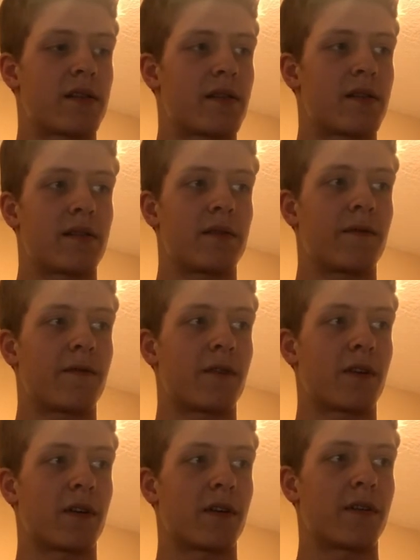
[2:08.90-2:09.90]
um,
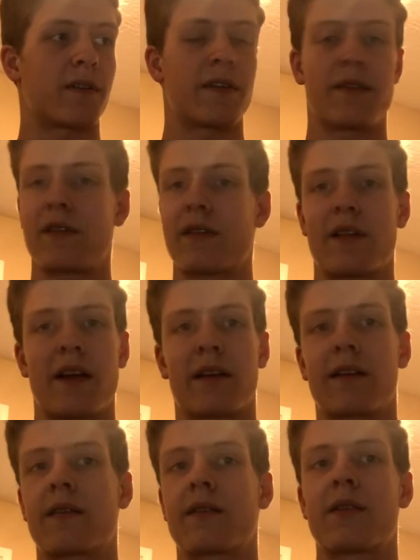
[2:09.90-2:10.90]
for, it's like
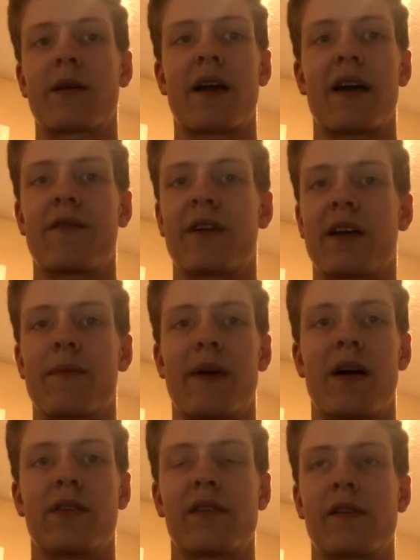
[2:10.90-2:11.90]
the kind of like a
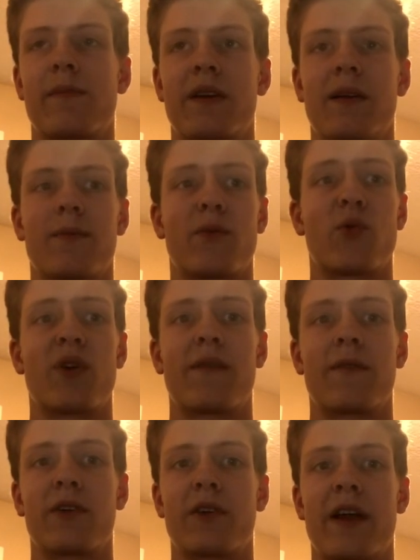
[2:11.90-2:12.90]
balance beam or whatever.
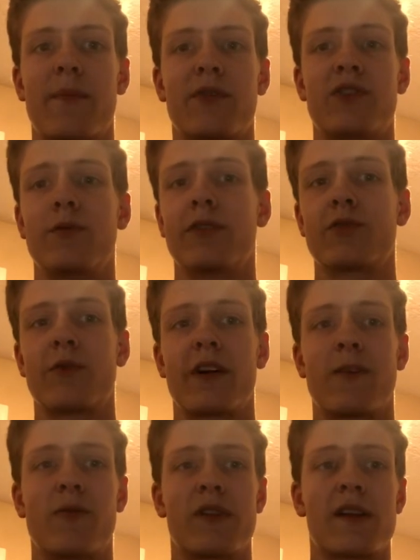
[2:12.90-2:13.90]
You can't put too much weight
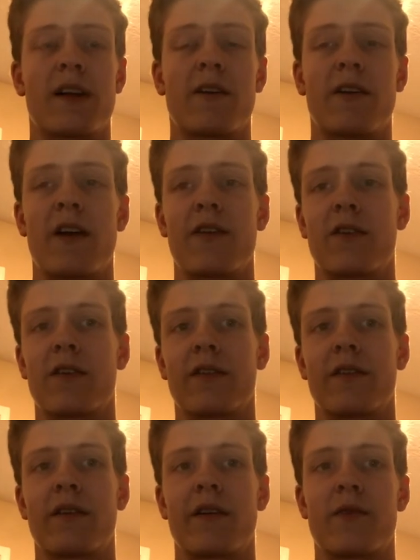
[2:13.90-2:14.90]
on one side or the other.
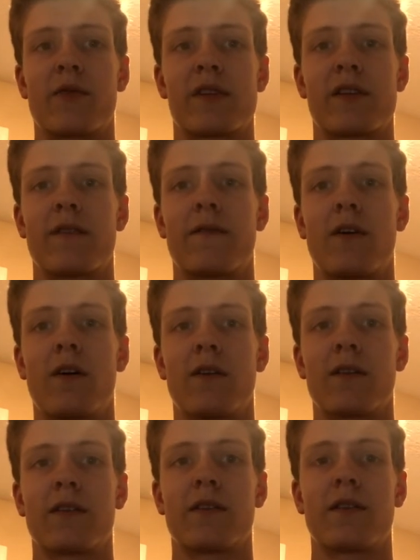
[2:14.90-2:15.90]
The other one's going to fall
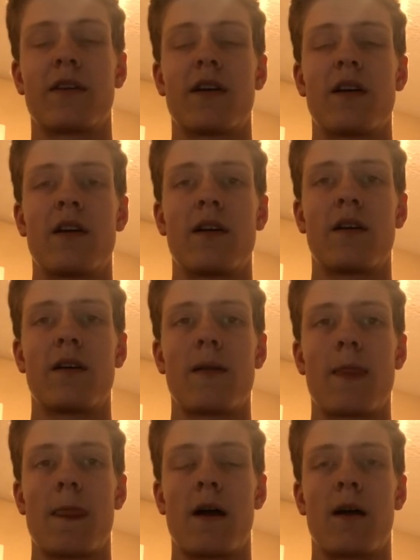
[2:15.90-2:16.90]
or,
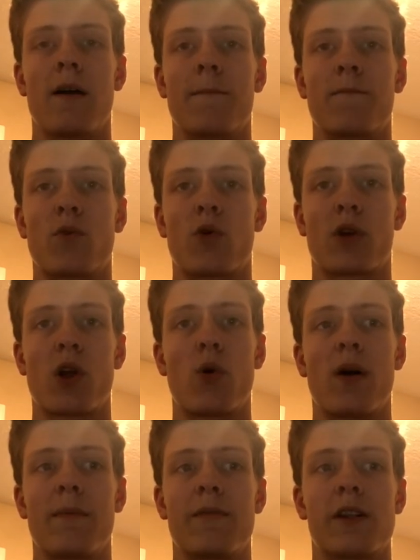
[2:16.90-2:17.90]
uh, or go
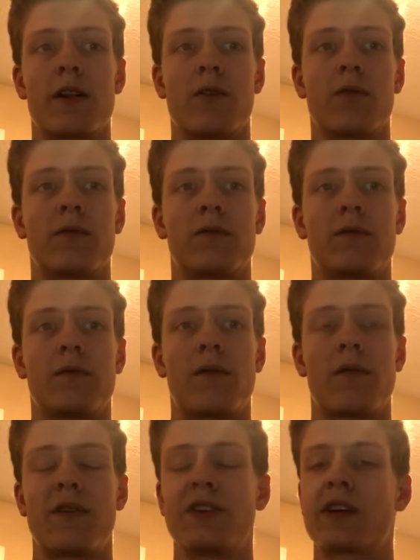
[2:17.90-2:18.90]
up. So
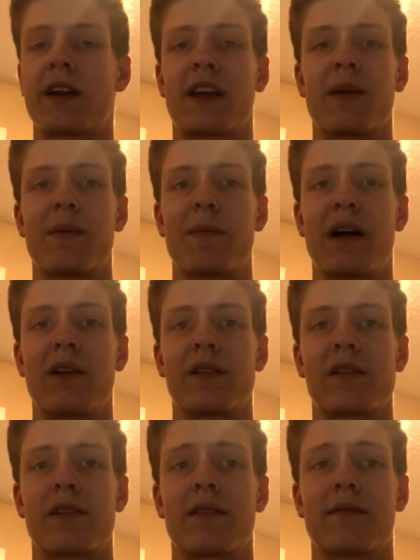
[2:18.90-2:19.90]
we just got to keep it
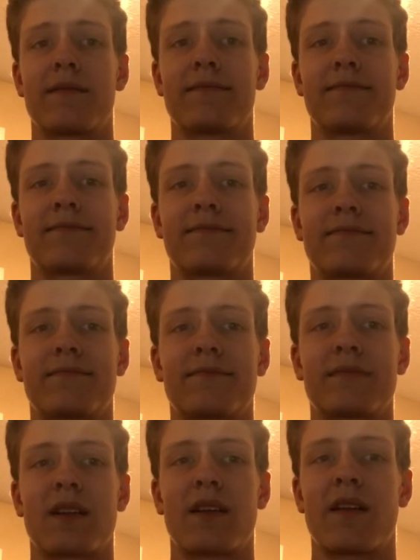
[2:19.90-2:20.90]
balanced.
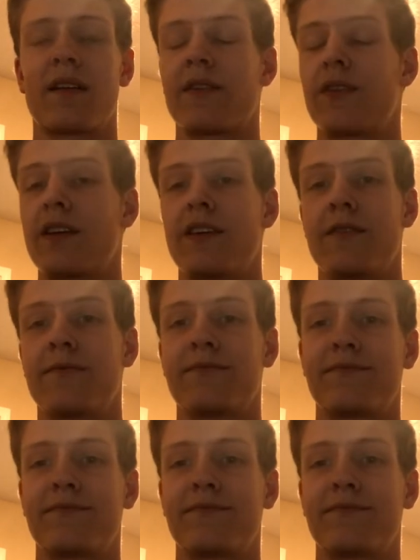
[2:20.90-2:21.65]
Uh, thank you.